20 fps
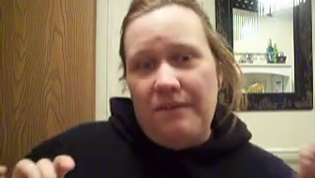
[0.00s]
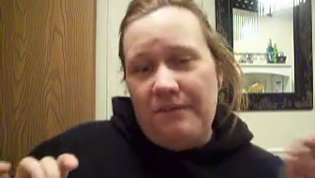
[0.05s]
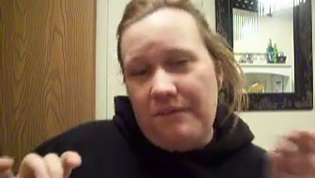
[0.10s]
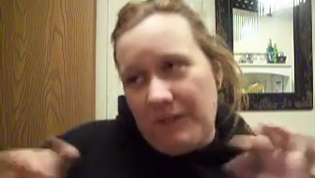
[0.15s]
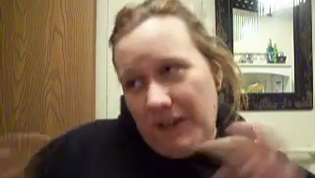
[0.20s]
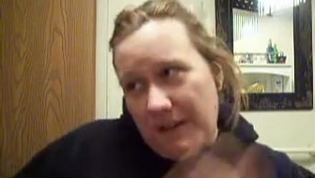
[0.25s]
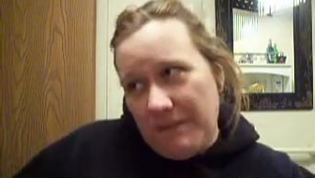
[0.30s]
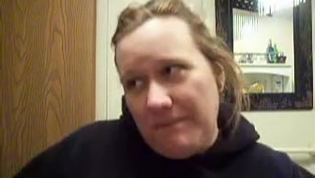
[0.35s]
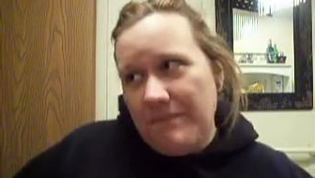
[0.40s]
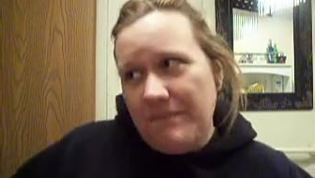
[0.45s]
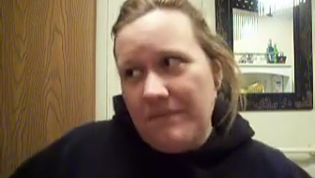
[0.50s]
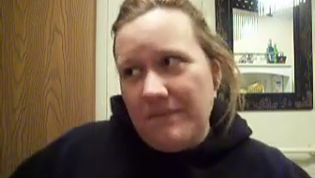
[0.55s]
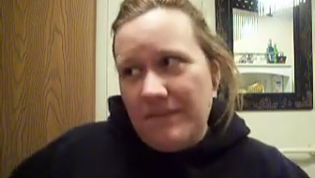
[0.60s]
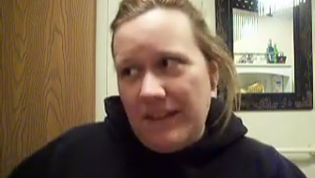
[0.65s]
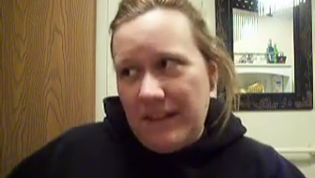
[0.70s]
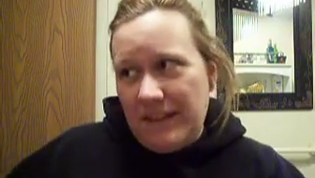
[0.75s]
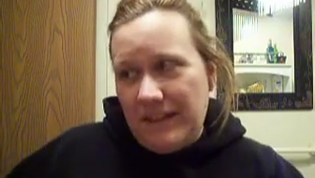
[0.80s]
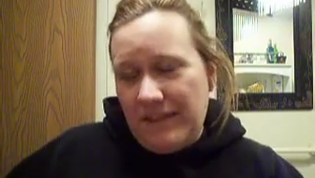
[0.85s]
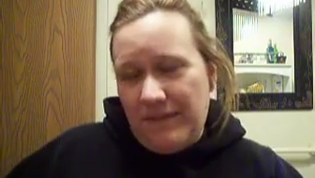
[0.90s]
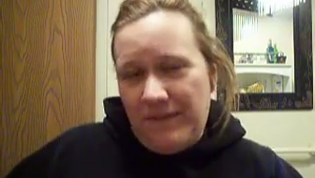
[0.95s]
from
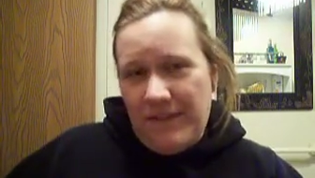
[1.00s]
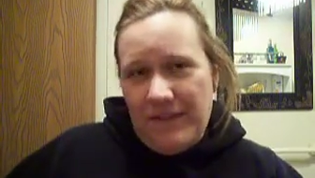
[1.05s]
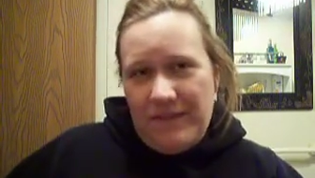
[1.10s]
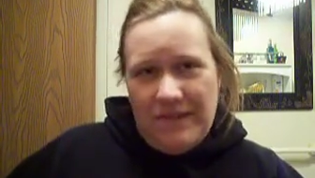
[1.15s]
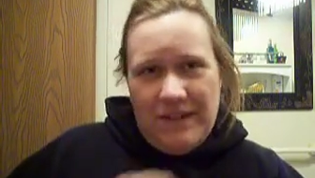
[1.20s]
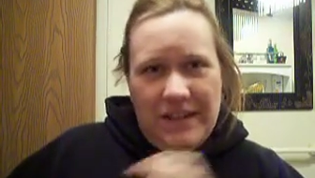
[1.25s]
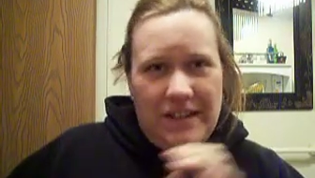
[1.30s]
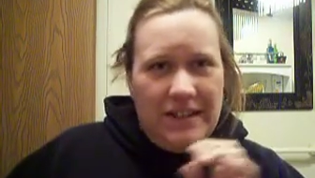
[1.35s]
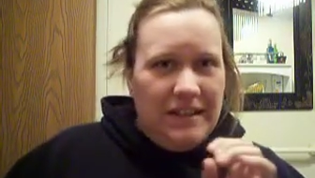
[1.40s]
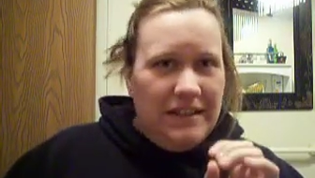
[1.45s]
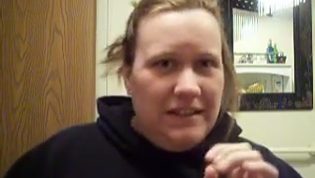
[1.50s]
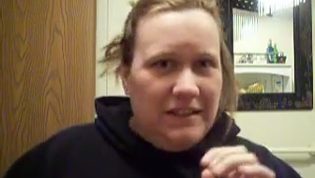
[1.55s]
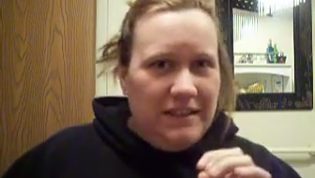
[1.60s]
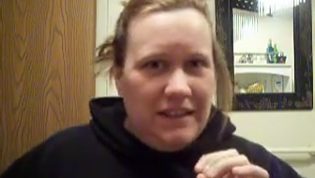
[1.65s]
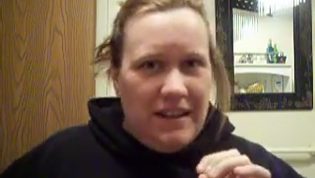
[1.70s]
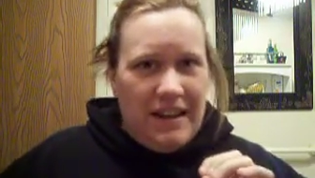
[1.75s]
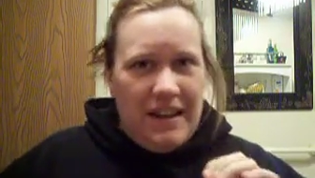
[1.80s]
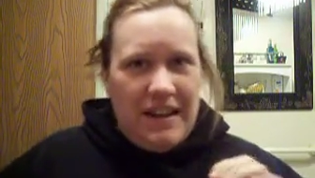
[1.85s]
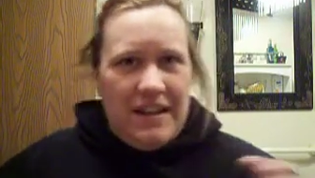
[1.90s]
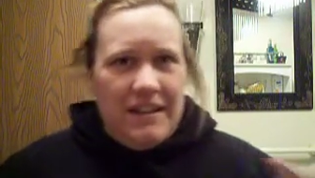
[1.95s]
like the 50s,
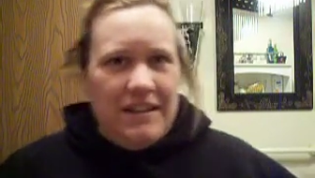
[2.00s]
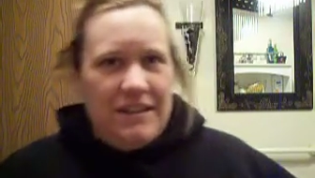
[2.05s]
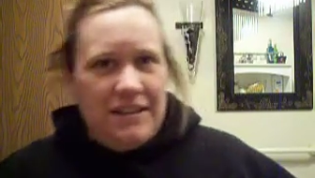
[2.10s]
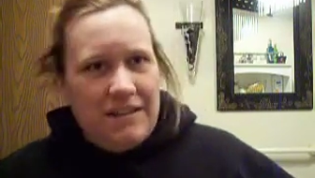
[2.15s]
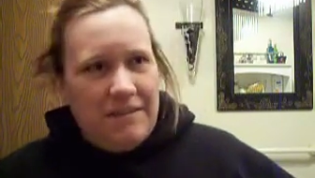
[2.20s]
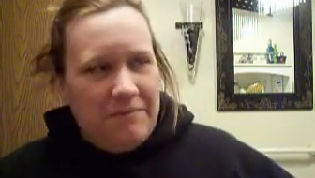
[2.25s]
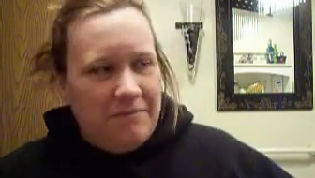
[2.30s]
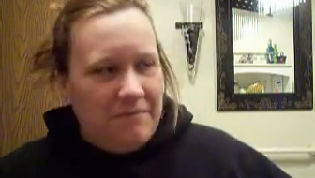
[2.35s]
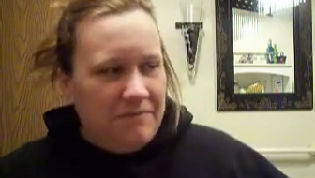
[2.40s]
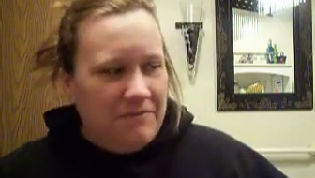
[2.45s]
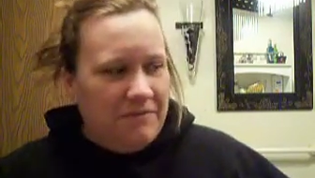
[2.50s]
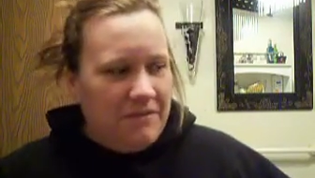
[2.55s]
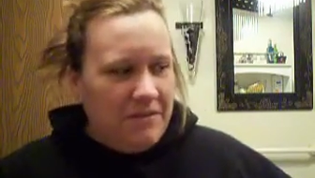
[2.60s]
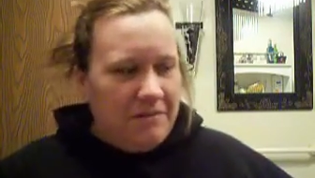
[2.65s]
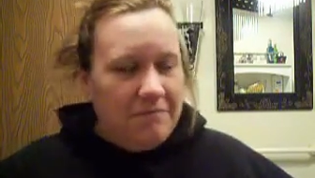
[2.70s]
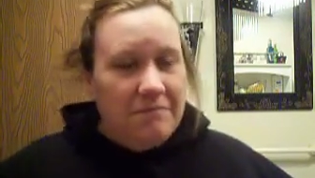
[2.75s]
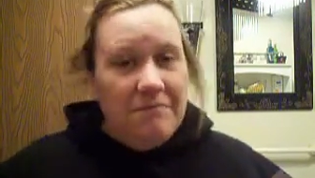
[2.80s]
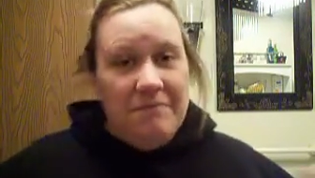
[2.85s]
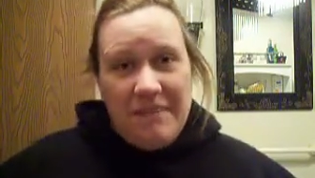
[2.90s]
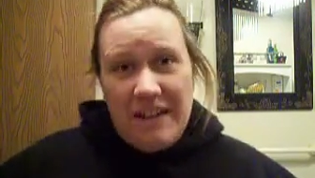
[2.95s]
and some
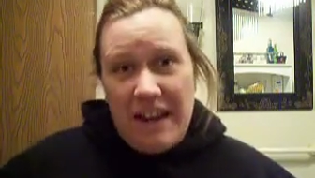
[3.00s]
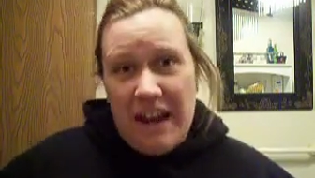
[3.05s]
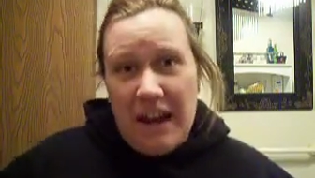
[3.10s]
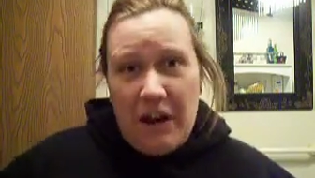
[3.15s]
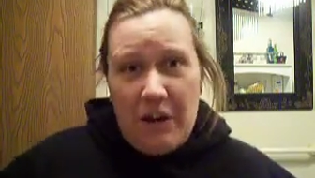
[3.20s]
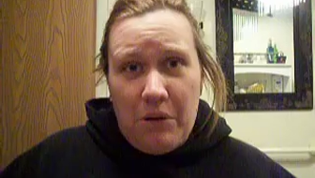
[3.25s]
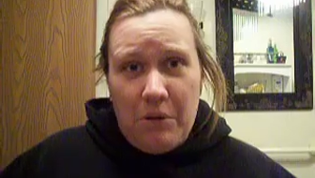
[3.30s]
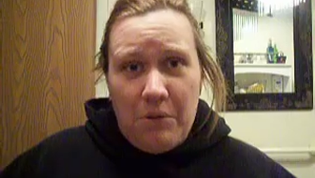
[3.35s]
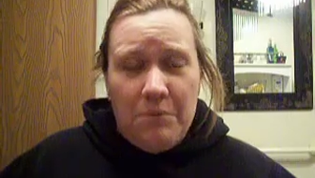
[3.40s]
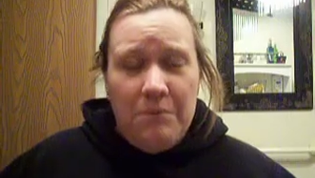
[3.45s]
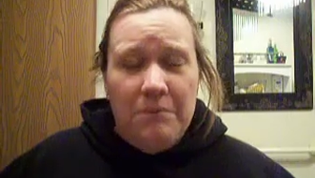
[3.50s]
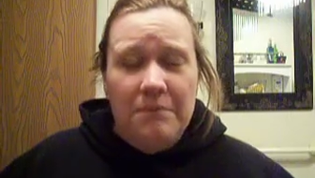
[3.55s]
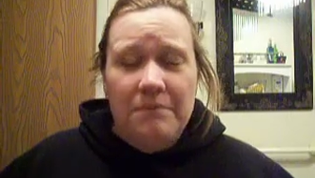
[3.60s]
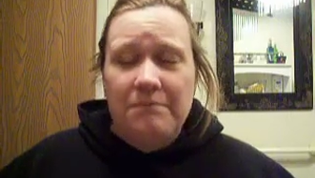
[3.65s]
from now,